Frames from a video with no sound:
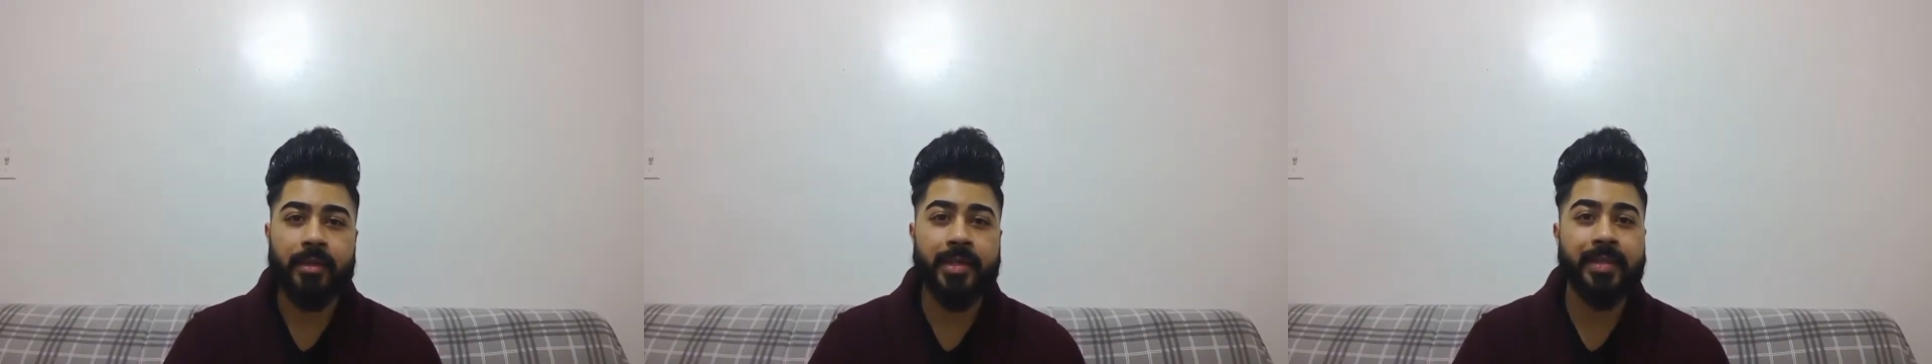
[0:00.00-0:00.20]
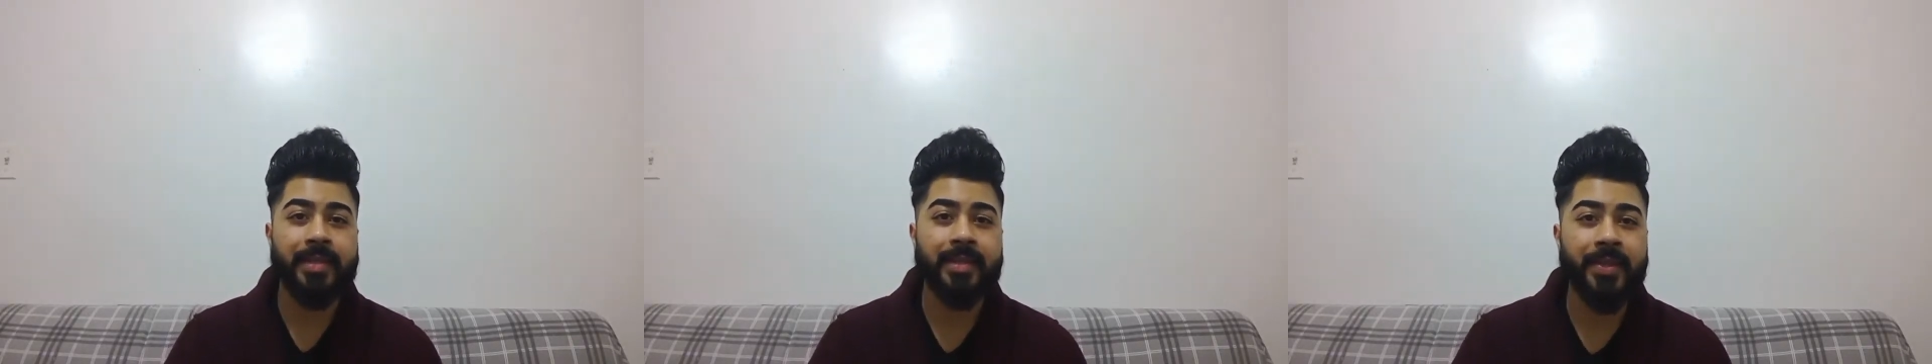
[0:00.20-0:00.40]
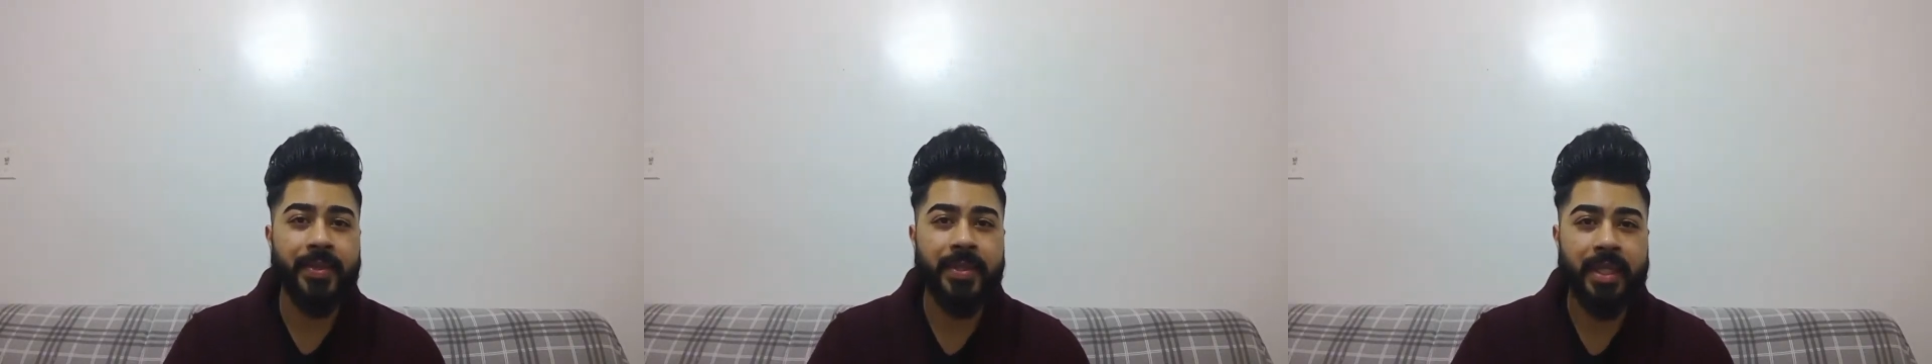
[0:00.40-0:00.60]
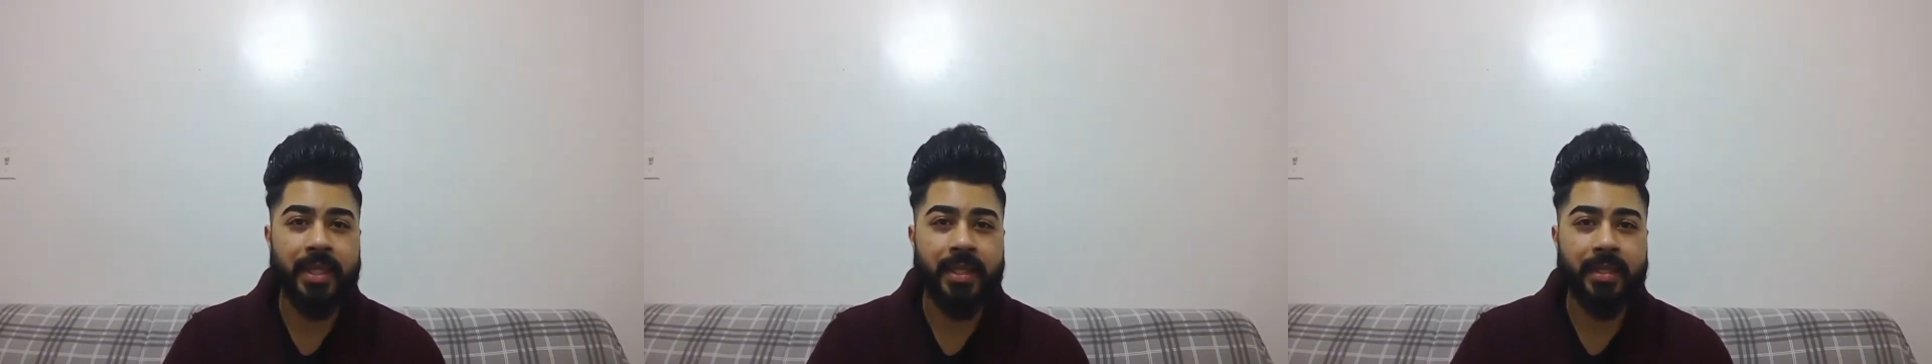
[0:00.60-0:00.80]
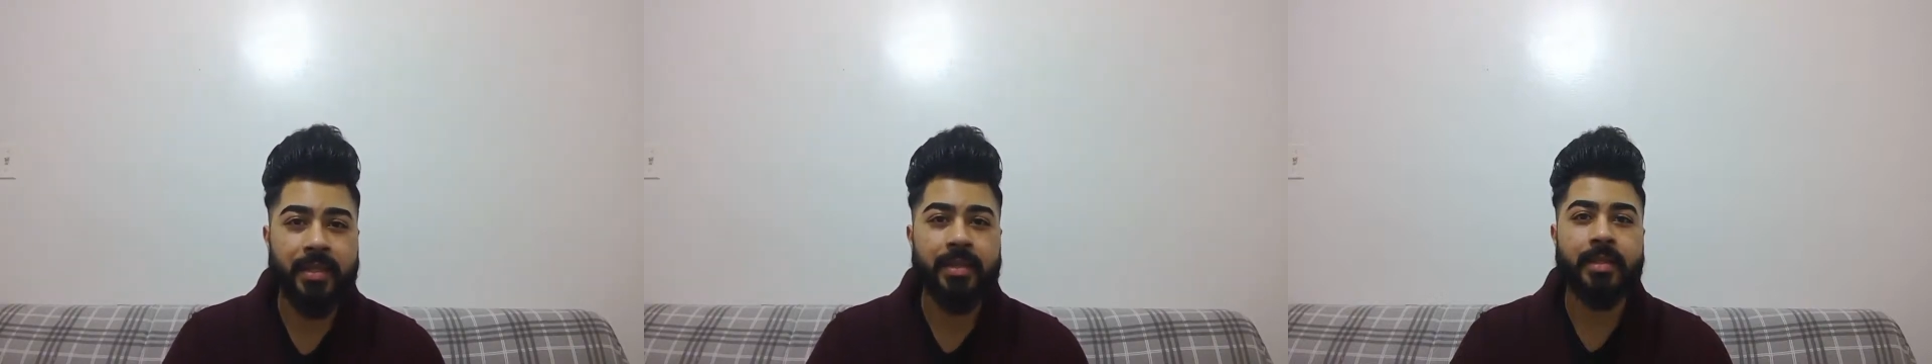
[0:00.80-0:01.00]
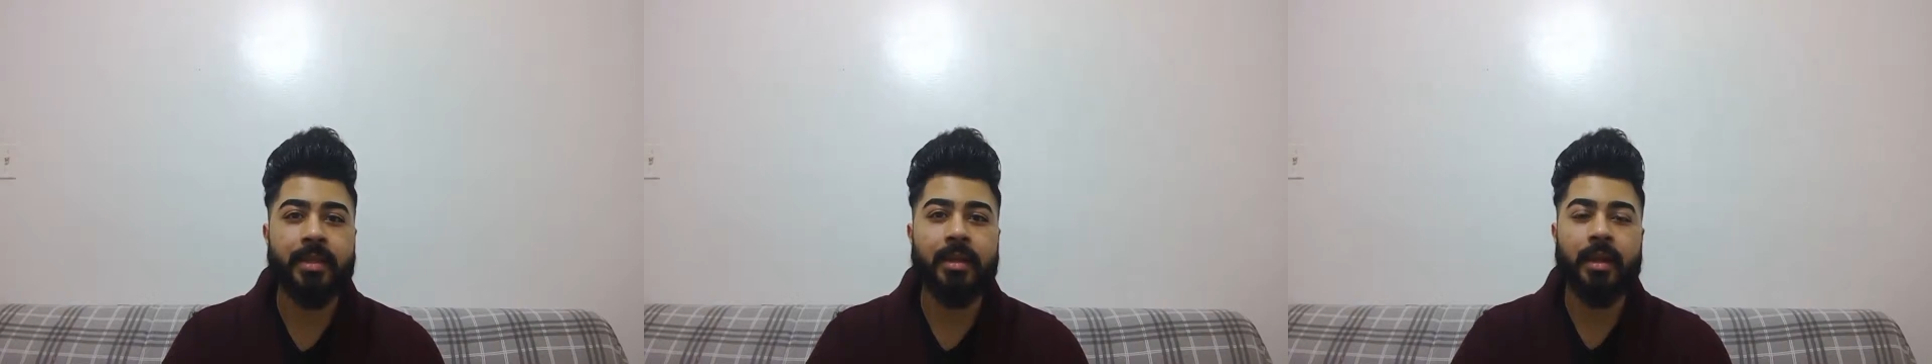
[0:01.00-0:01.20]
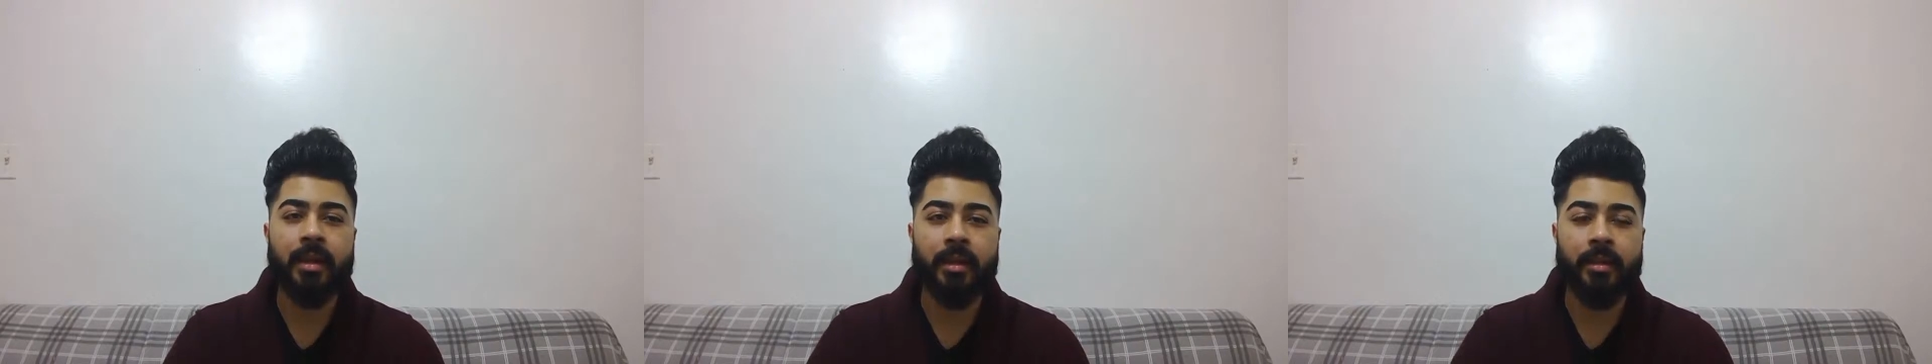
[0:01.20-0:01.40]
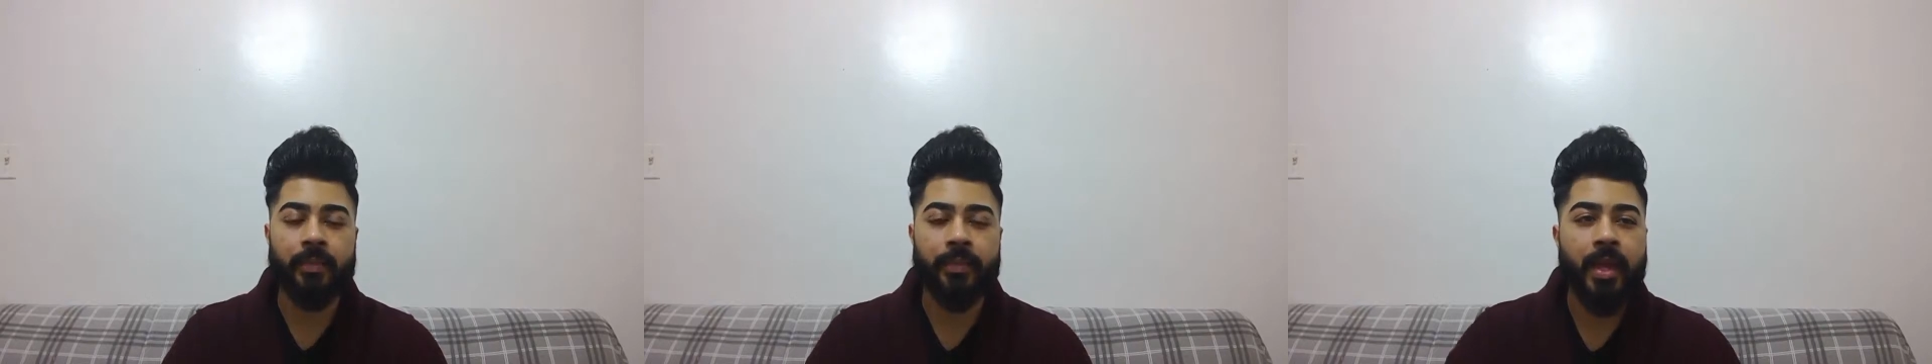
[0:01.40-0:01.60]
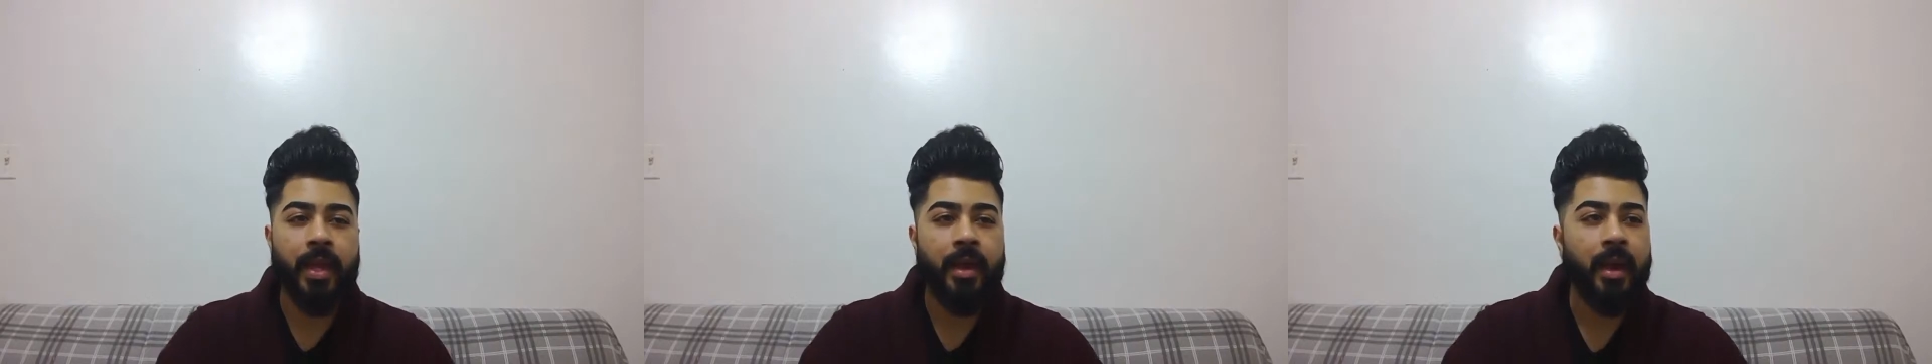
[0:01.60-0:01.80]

institutions. Um,